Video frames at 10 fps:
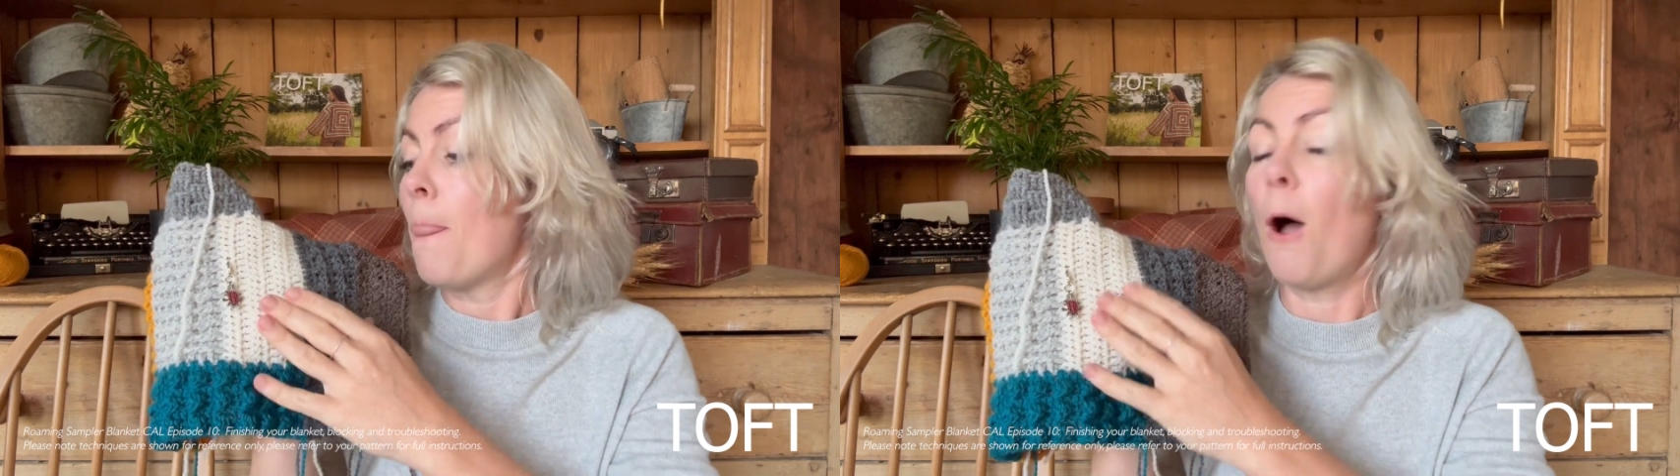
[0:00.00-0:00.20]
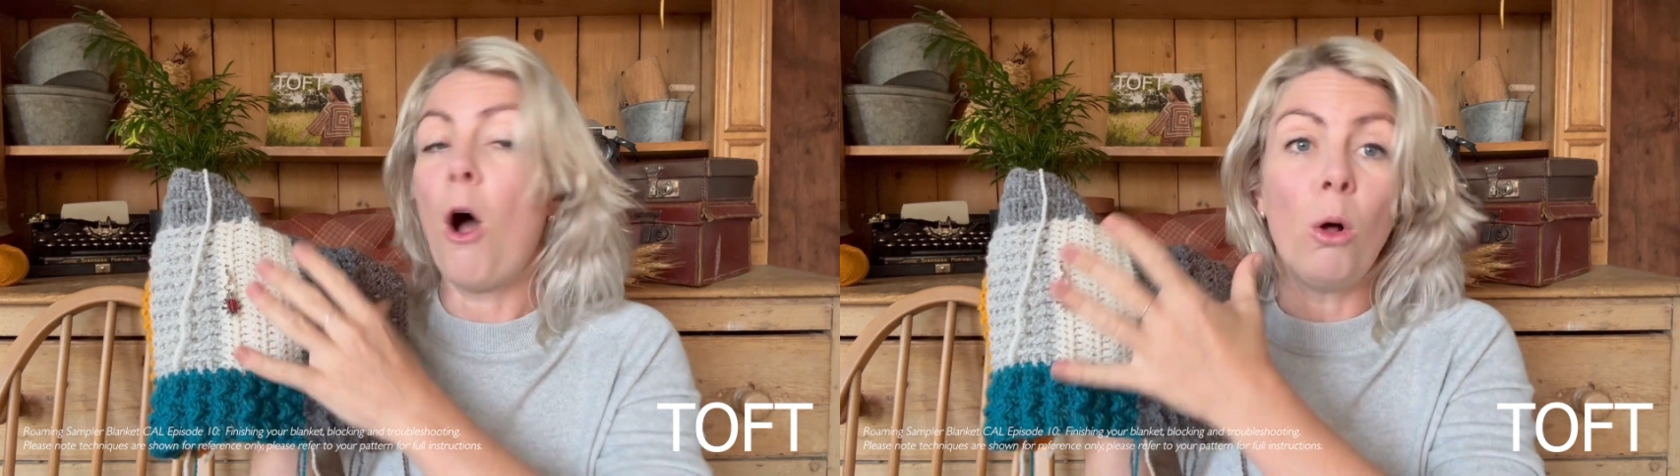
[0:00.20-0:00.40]

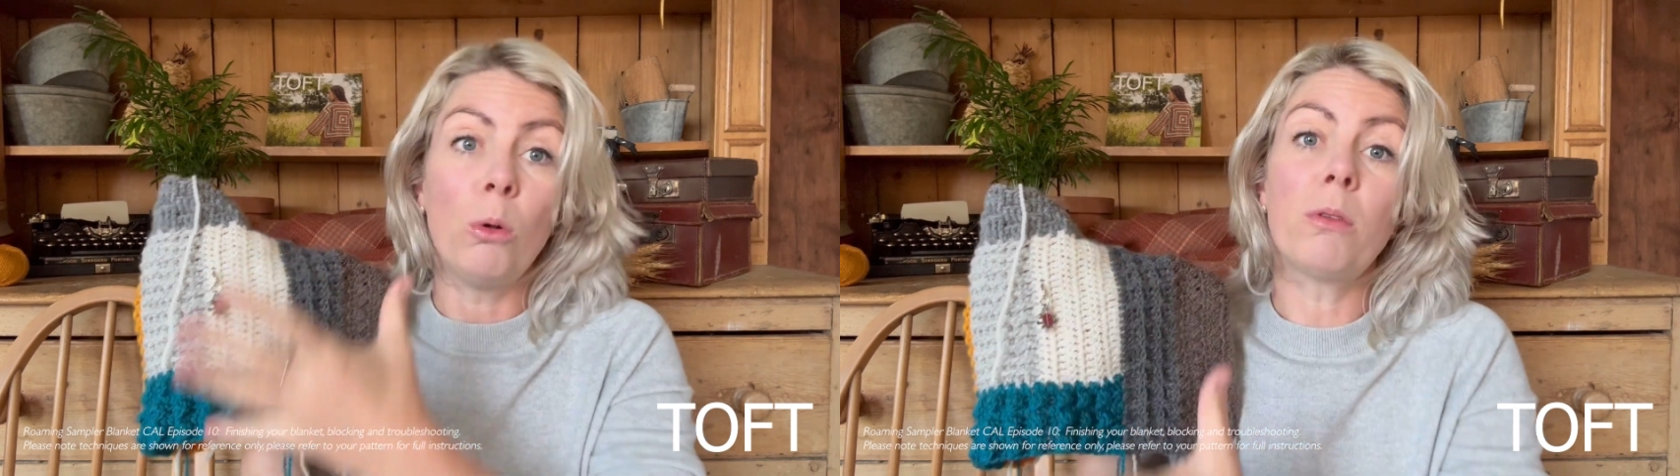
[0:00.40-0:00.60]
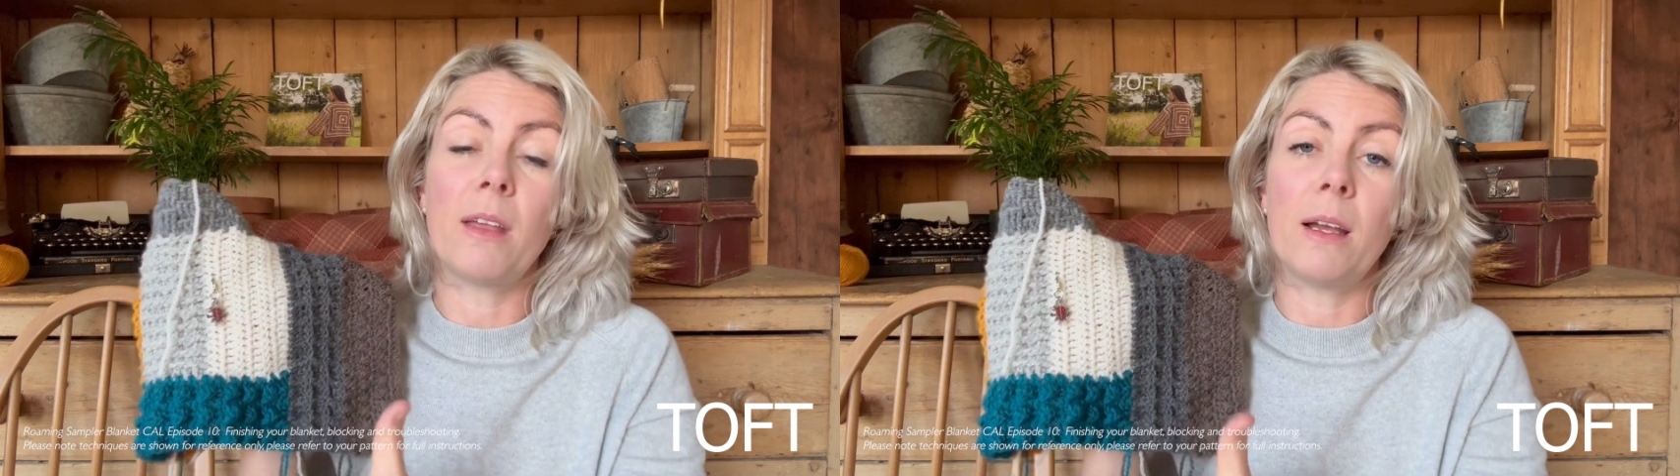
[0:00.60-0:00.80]
the
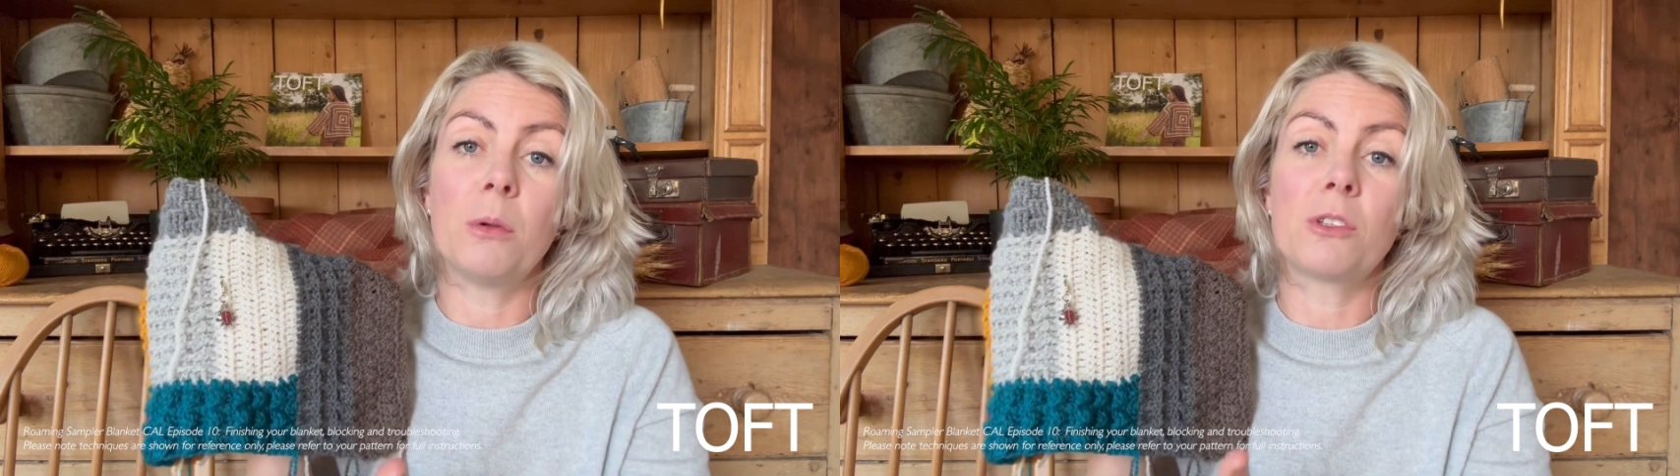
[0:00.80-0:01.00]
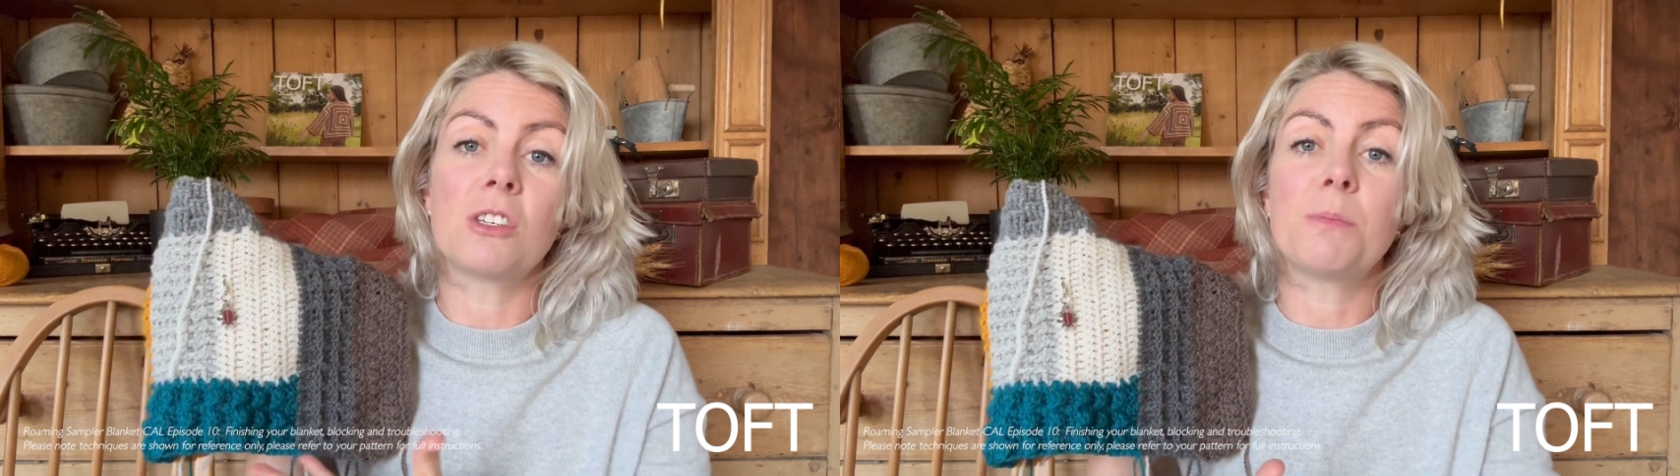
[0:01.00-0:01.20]
whole thing
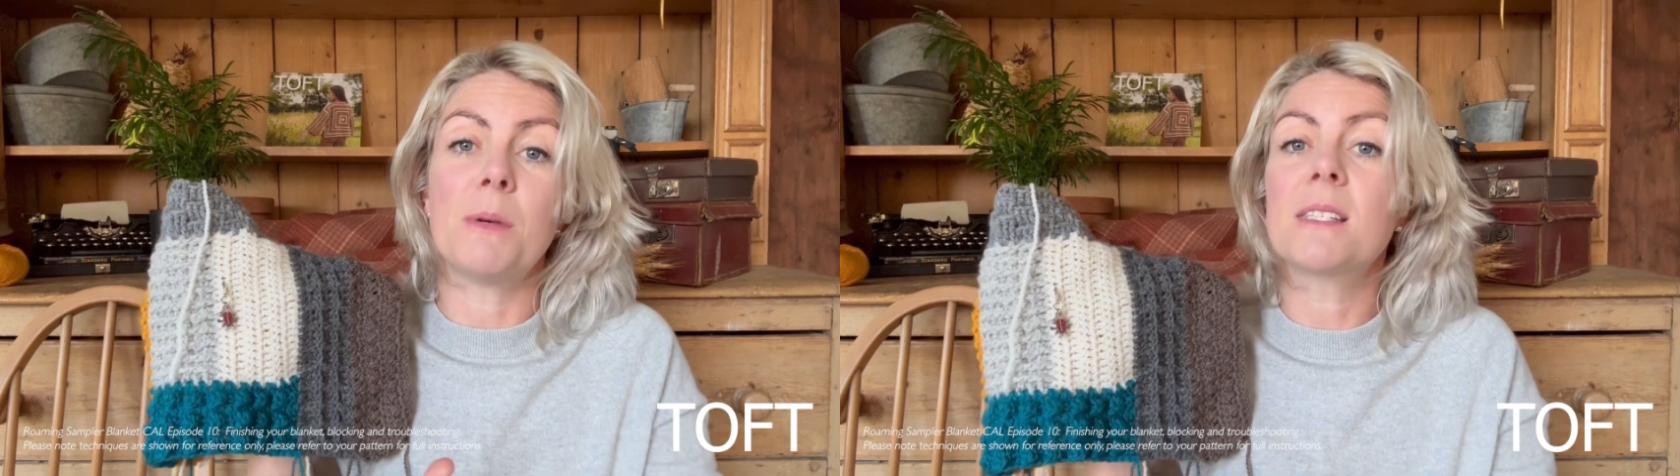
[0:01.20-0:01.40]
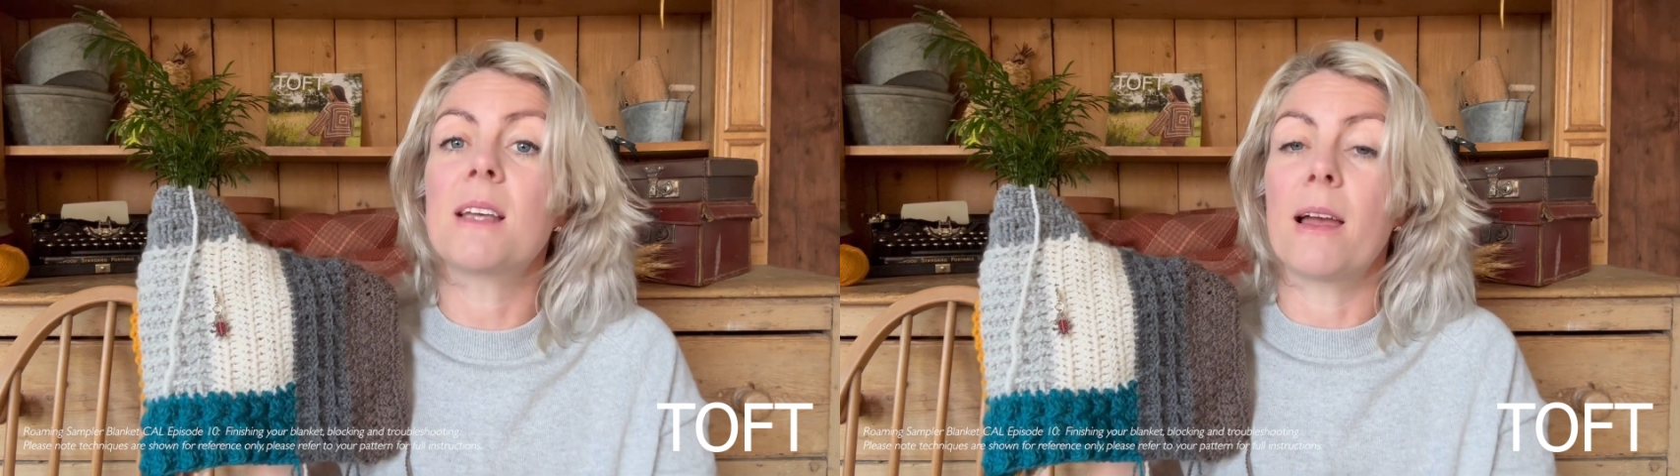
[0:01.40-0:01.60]
will just be
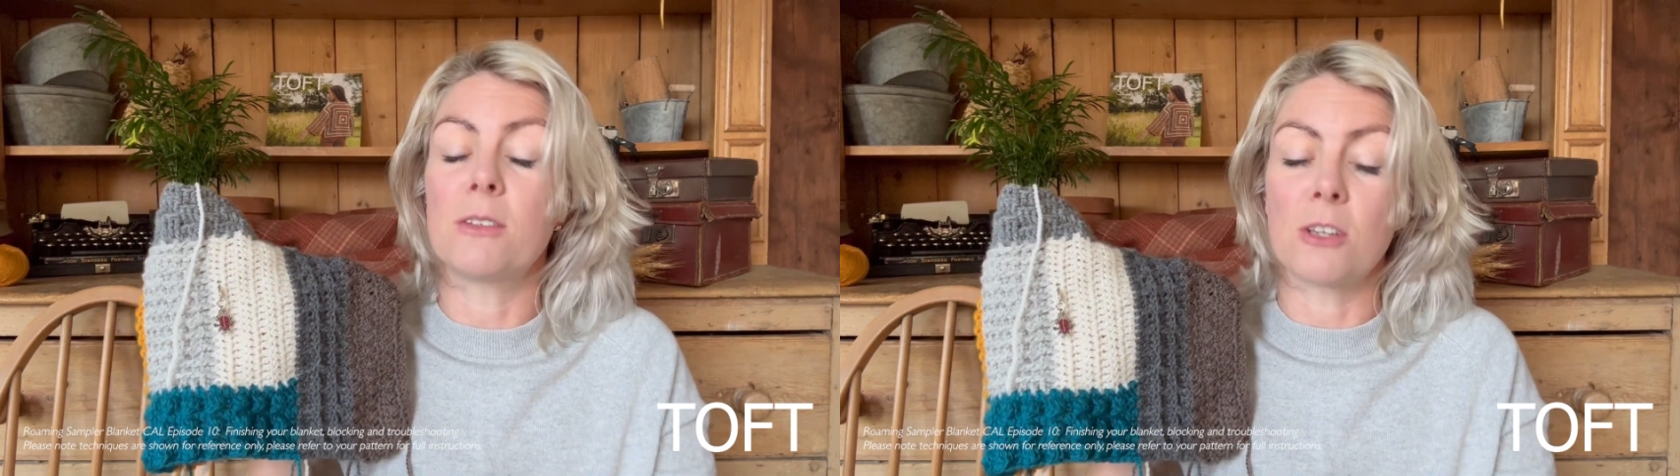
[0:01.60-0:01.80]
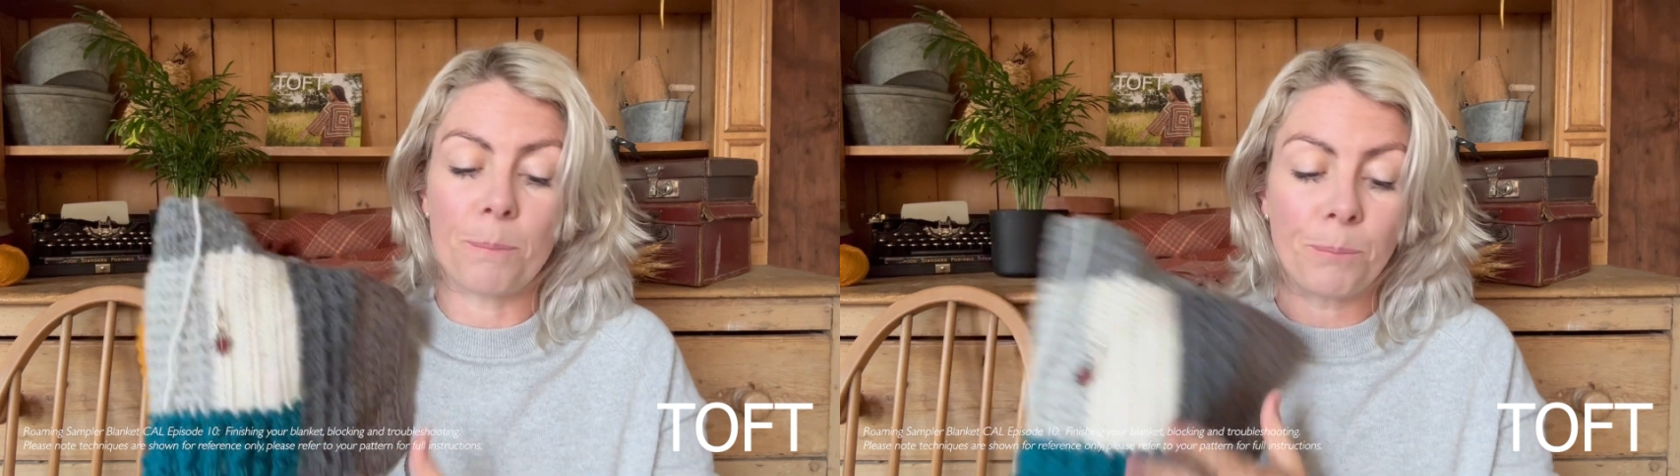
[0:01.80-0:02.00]

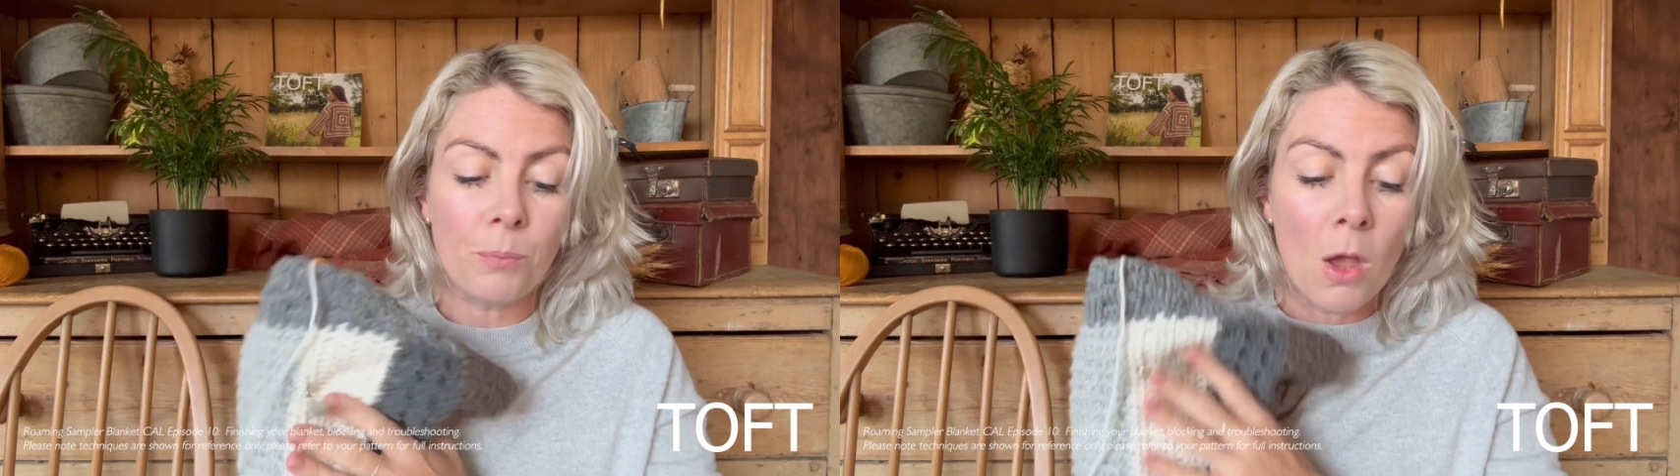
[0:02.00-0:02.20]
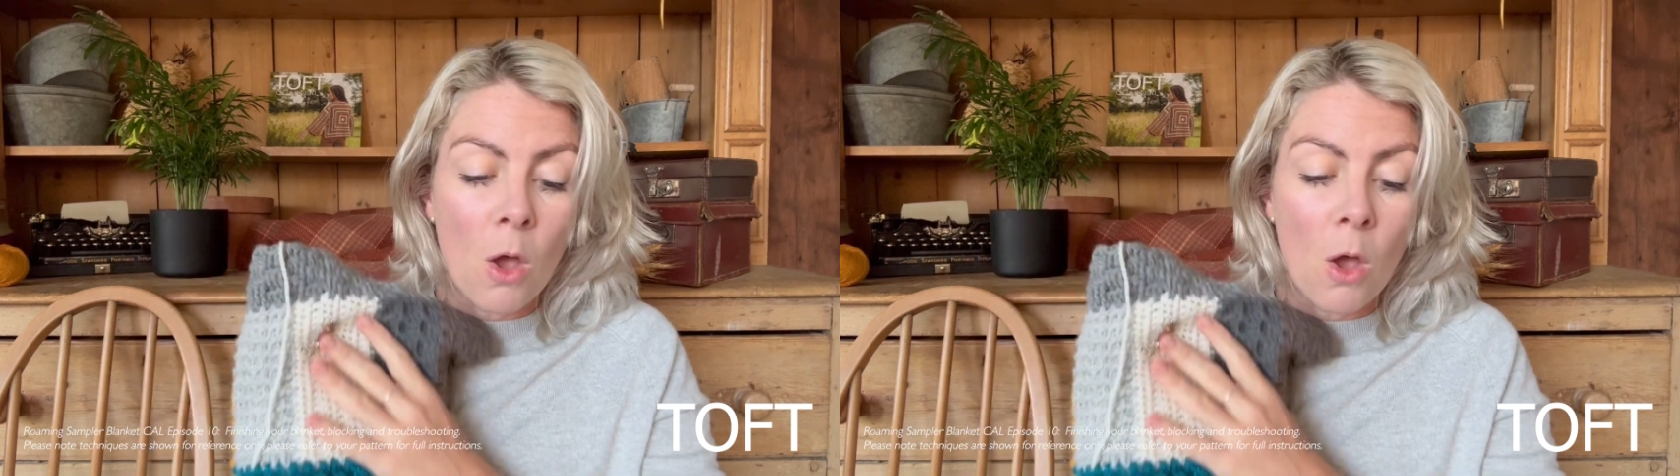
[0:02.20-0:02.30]
scaled up.